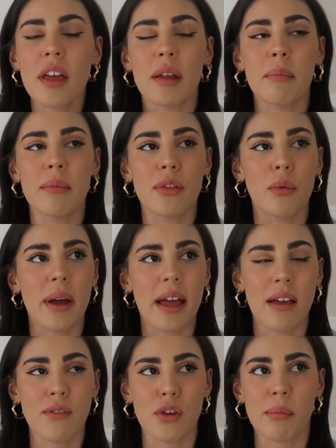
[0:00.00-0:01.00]
and the way
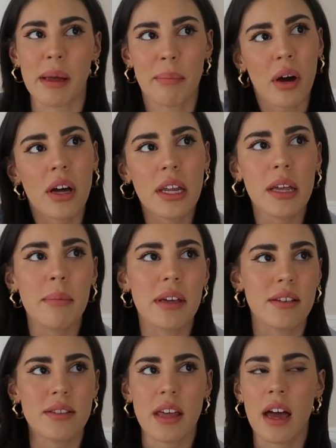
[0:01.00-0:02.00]
I view my body,
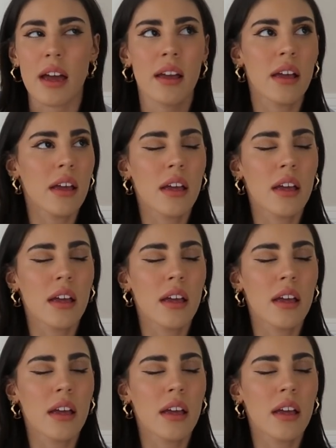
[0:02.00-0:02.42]
because that